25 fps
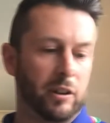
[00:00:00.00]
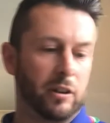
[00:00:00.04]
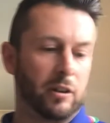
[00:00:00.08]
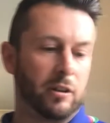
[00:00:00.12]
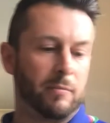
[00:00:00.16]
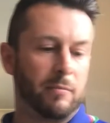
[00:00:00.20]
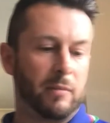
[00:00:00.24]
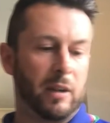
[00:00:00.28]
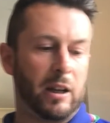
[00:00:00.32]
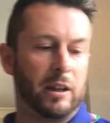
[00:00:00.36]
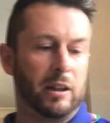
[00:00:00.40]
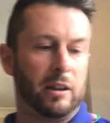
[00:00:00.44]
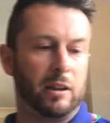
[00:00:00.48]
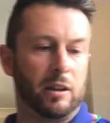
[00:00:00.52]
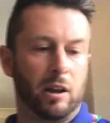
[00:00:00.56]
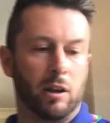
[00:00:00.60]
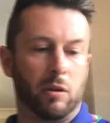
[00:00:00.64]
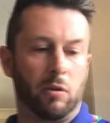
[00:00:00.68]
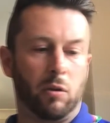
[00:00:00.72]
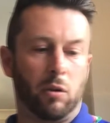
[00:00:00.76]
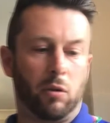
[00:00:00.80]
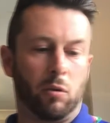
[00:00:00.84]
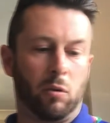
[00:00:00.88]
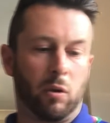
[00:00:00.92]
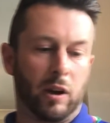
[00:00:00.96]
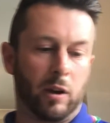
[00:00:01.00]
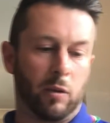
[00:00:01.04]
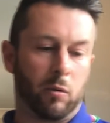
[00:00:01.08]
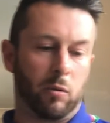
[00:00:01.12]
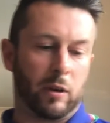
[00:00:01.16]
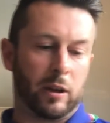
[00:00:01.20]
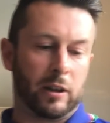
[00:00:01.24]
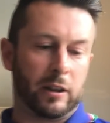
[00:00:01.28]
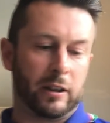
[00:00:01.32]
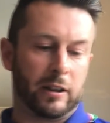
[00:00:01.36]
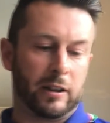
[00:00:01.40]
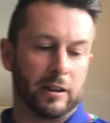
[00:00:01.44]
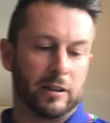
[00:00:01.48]
many know quite
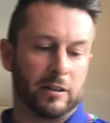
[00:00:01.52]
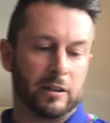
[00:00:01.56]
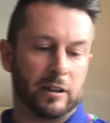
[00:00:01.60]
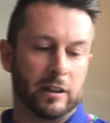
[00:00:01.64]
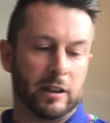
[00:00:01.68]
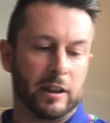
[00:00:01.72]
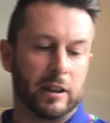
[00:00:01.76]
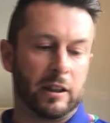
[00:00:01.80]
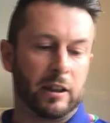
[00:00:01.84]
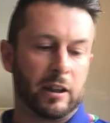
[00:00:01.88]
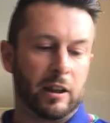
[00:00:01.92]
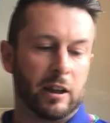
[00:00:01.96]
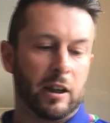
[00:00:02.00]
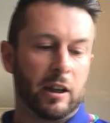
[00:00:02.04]
well in this league.